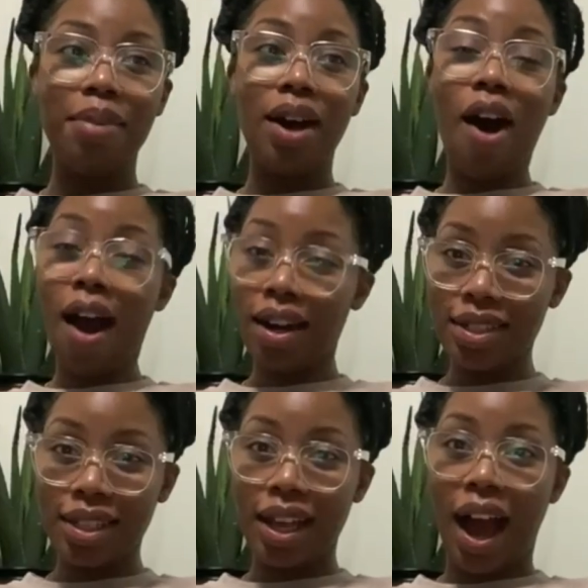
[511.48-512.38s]

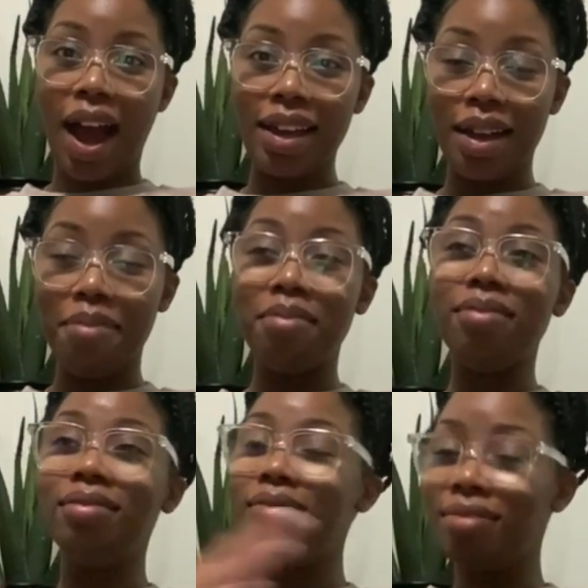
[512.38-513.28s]
Honestly, I
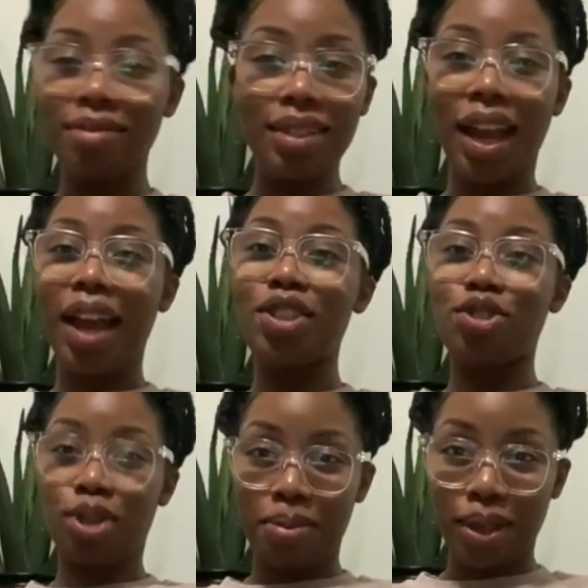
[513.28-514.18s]
am
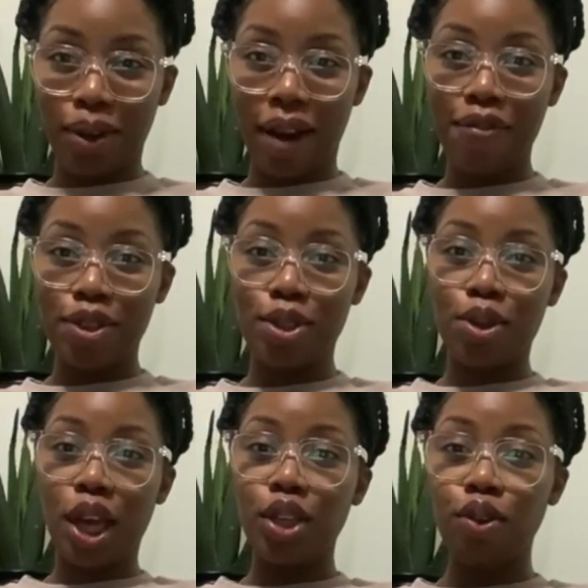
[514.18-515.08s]
extremely grateful. So
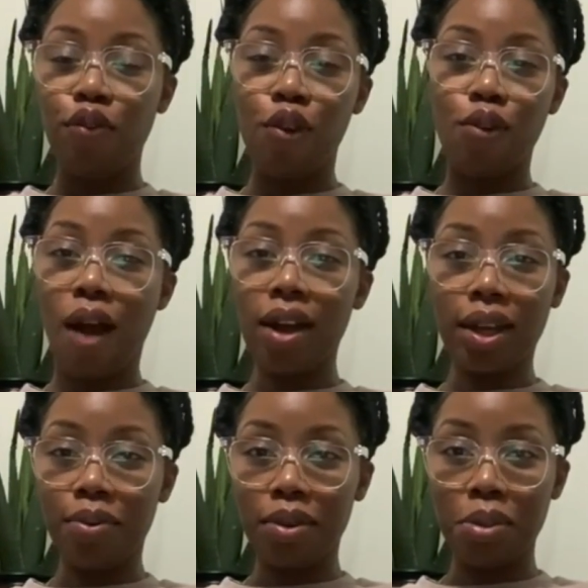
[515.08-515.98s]
thank you for
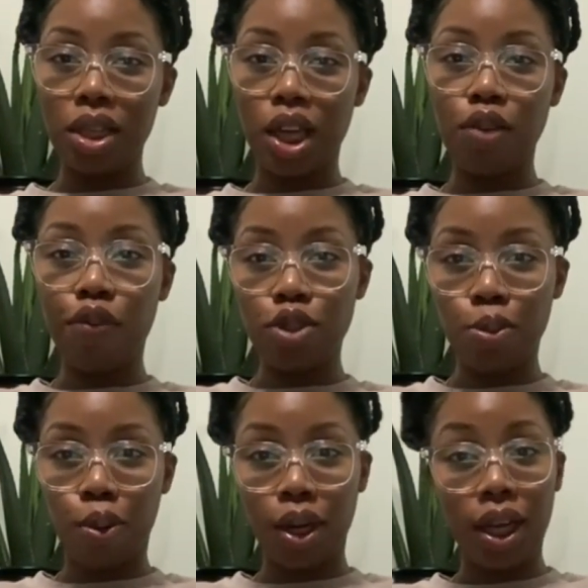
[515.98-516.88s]
rocking with me. Thank you for
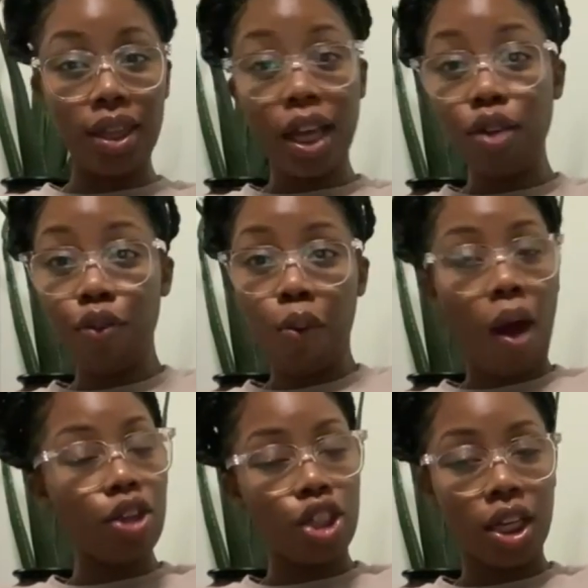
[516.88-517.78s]
supporting, and thank you for
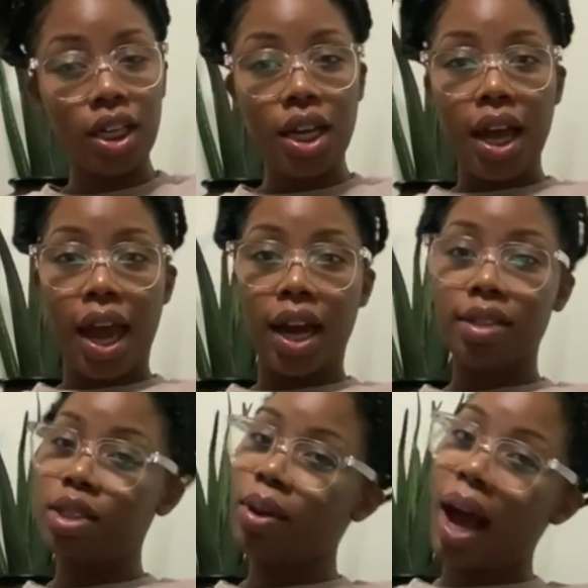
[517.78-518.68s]
watching. And I'll
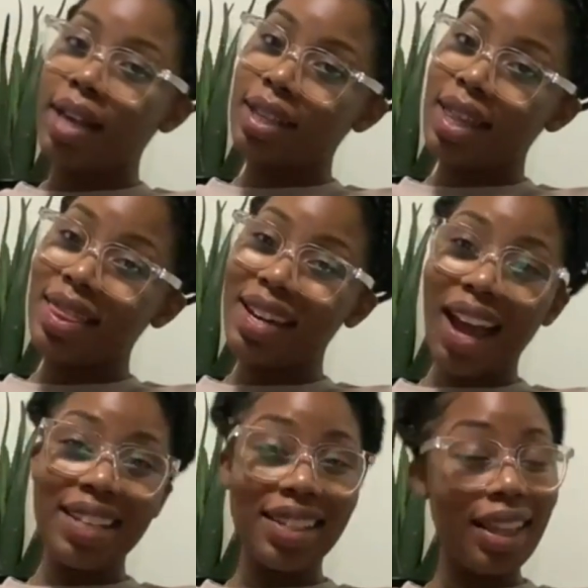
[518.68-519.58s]
see you guys in the
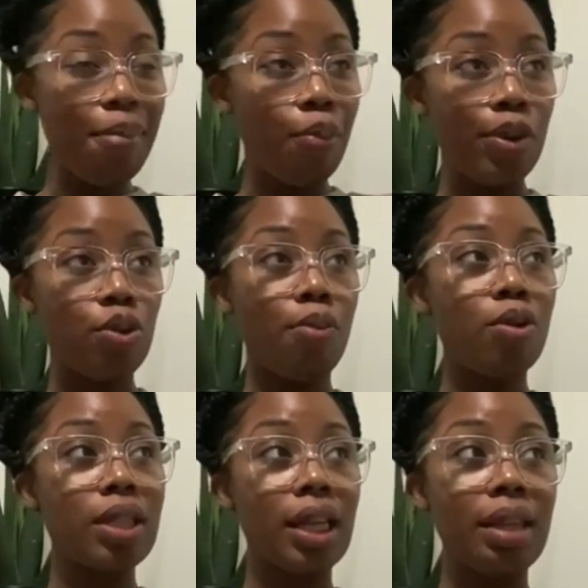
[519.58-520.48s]
next clip, which will
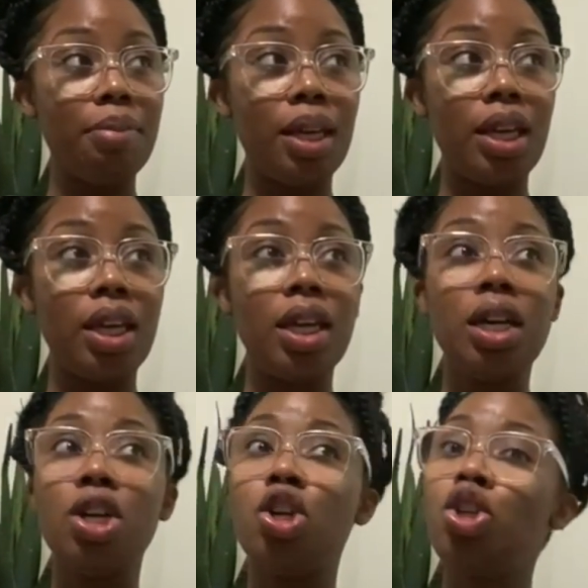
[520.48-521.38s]
most likely be
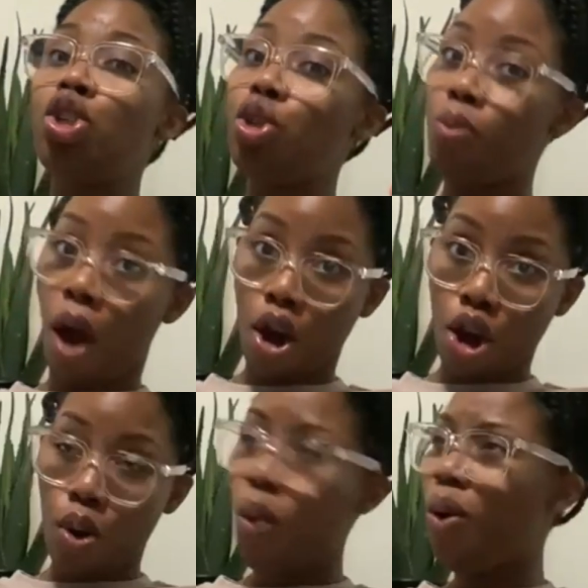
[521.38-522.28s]

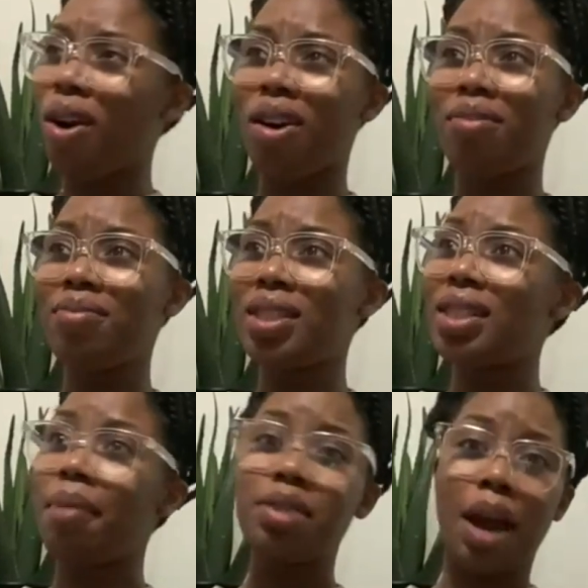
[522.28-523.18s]
tomorrow or
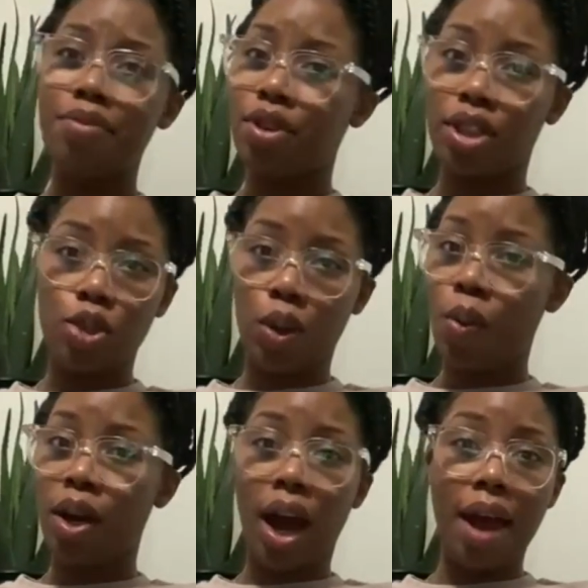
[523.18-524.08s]
sometime during this week
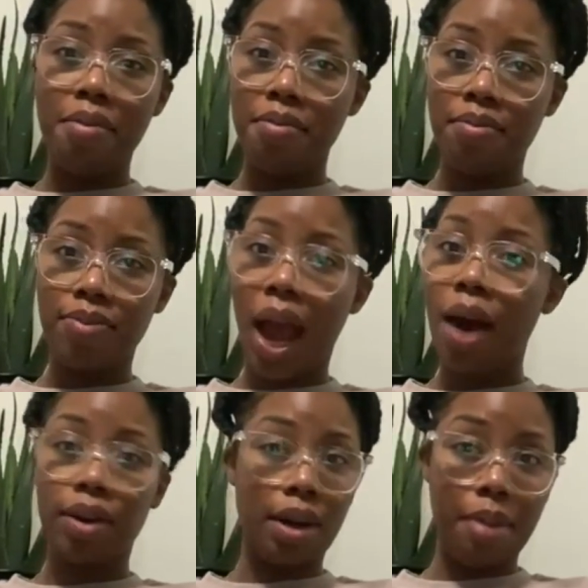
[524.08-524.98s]
when I'm
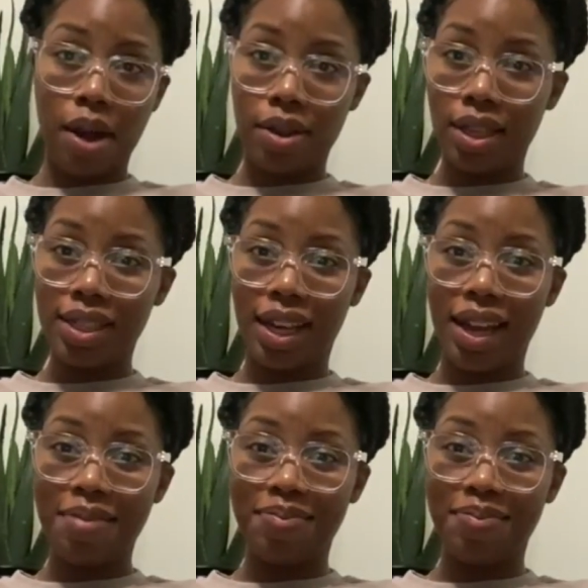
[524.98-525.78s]
out and about in the city.